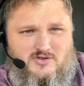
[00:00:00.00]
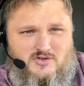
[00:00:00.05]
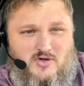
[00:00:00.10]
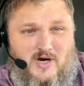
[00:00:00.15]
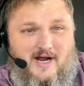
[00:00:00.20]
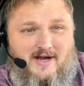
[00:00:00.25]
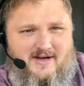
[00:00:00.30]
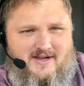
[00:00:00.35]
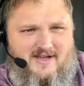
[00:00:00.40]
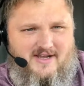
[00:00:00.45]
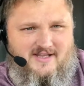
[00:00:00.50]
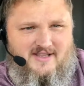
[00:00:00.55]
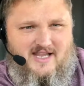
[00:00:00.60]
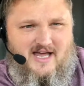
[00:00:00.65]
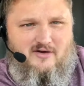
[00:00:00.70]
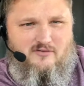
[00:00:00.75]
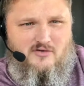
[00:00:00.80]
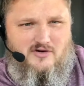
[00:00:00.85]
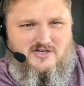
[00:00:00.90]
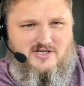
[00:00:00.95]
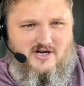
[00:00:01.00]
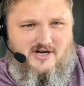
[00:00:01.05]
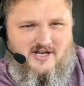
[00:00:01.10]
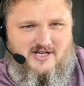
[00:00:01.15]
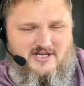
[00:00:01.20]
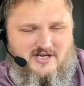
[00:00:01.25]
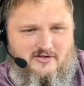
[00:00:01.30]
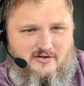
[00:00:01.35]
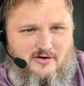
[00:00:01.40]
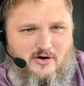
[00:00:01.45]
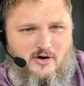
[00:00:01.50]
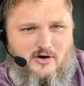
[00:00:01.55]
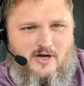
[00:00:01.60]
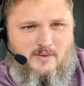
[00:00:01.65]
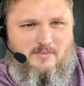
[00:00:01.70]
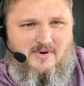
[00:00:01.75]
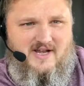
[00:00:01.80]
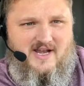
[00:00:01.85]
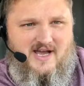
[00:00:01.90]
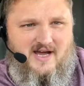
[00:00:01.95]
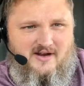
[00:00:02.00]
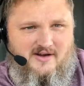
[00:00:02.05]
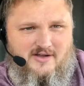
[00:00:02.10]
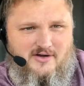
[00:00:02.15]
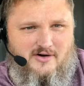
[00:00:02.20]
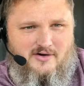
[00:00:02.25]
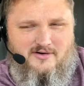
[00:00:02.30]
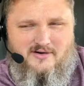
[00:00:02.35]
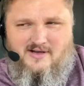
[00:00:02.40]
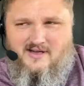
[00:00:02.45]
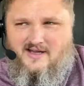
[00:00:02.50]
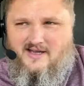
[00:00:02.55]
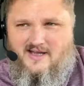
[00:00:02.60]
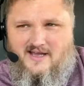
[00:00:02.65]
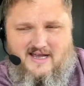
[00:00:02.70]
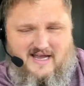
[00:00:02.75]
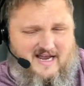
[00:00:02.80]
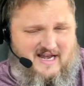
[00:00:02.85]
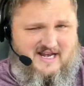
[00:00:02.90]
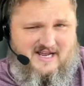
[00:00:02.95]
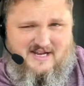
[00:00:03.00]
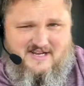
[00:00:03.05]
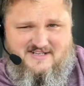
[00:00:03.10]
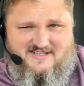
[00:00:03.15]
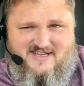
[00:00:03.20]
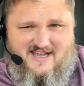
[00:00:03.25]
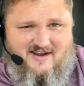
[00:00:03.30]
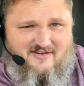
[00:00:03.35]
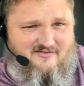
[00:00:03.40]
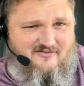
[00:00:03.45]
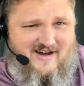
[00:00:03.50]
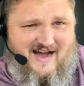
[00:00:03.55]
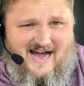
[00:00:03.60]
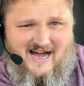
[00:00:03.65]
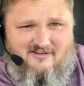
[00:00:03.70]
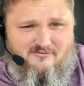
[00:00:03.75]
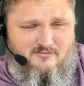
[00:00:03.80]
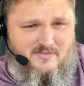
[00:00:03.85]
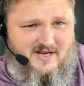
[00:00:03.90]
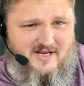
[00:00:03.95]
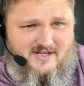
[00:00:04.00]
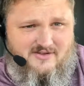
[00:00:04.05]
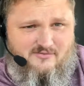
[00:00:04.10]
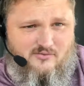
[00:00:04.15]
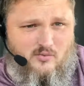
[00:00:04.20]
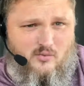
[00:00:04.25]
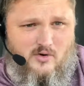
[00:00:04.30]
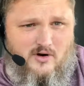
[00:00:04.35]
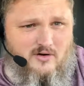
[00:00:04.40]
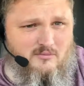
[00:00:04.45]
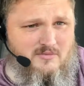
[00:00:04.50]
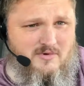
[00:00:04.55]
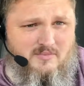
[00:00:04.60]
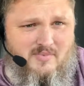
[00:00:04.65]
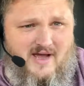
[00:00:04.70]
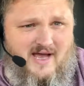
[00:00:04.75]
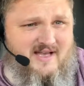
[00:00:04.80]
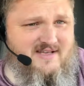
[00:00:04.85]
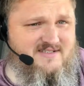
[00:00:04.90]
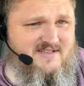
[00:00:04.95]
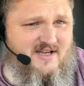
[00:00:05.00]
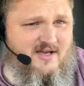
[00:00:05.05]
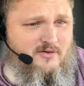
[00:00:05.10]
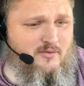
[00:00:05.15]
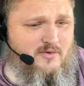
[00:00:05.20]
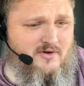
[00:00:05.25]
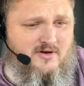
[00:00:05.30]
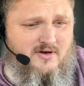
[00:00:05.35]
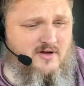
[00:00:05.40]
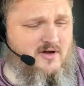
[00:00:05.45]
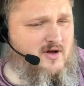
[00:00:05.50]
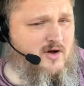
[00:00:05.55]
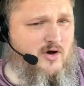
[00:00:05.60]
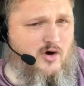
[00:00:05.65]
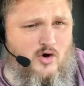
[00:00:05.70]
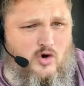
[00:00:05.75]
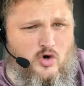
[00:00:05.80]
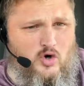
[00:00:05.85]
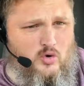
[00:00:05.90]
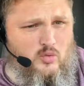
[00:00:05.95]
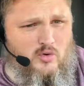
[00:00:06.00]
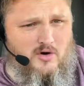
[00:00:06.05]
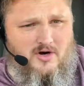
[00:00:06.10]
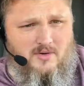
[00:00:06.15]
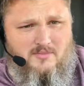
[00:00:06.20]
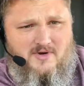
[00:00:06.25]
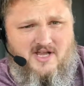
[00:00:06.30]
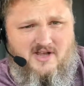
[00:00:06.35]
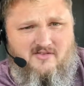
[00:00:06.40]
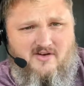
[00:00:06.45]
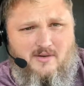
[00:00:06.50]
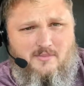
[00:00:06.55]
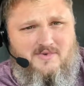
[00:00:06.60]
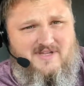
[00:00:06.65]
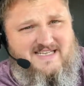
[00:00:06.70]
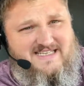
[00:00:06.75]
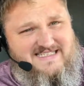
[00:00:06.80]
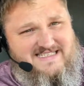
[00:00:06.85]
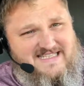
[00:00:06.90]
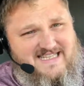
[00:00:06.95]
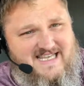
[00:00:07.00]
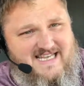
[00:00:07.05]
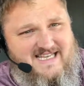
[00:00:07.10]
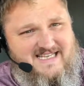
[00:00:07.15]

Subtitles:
trying to get leverage on each other going up and downhill, and it could take 5 minutes for one of them to pass the other one or one of them to give up? Does